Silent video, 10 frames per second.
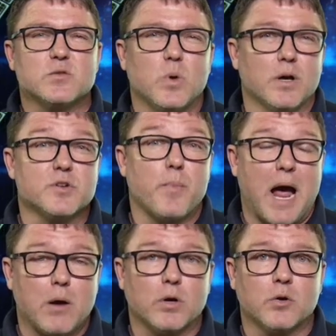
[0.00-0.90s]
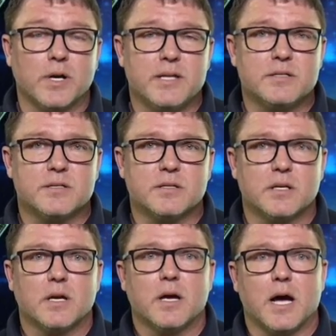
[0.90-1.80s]
as well as our power grids.
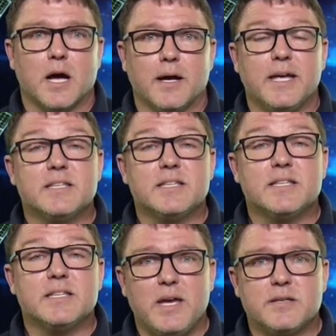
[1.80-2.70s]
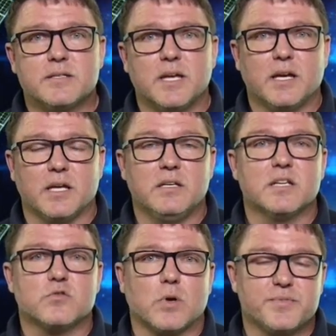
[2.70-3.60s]
Uh, in space, it can
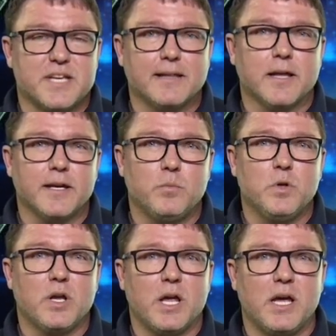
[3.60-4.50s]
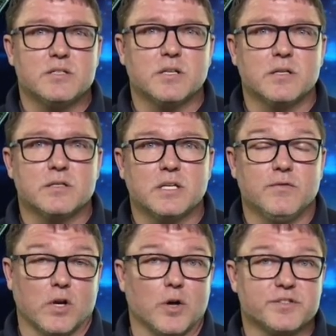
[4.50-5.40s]
disrupt satellite communications,
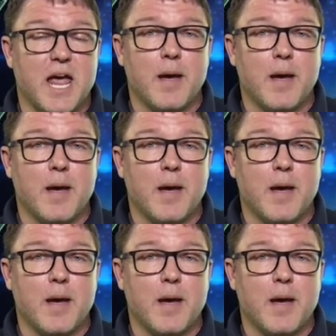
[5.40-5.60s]
even cause